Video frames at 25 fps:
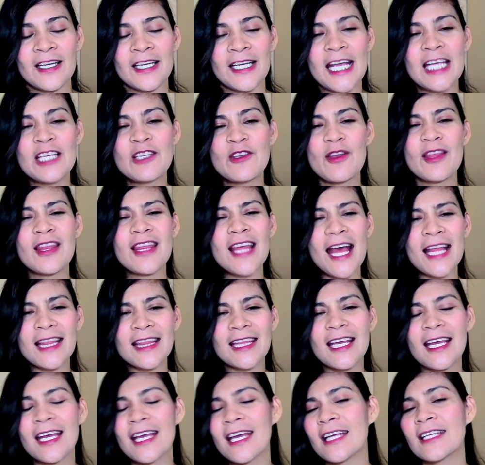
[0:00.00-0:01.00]
Okay, so that
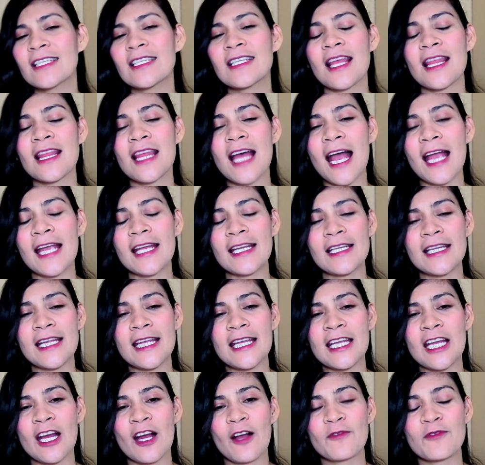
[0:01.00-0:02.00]
is the
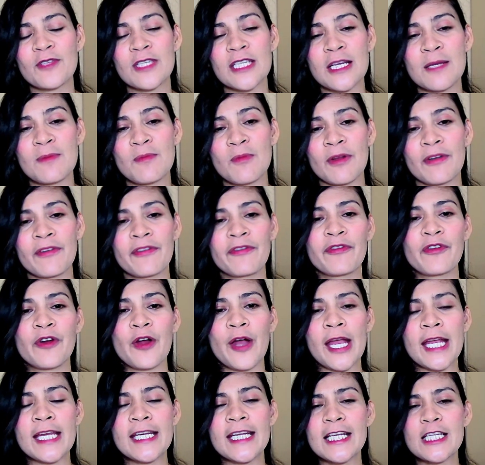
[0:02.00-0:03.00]
idea of Sigmund
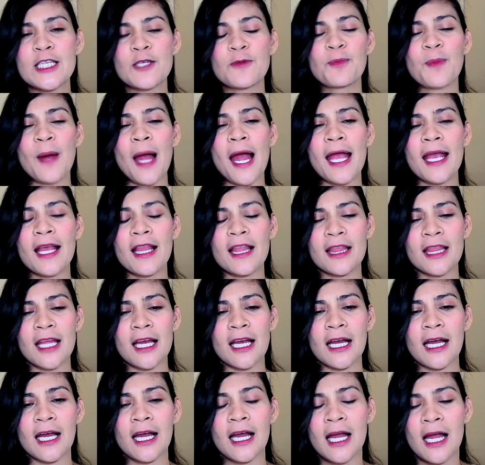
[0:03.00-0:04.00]
Freud, despite the